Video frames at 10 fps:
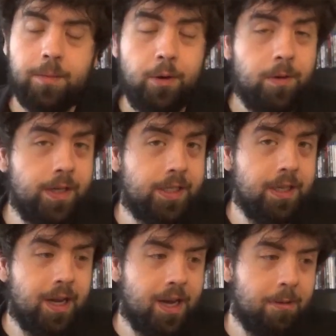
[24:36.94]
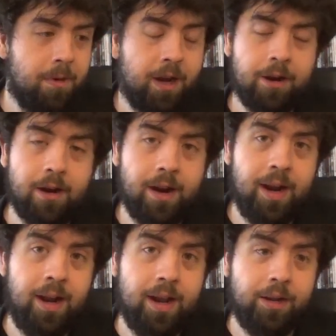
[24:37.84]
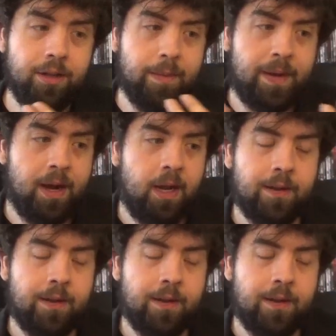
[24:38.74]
who is reincarnated into the body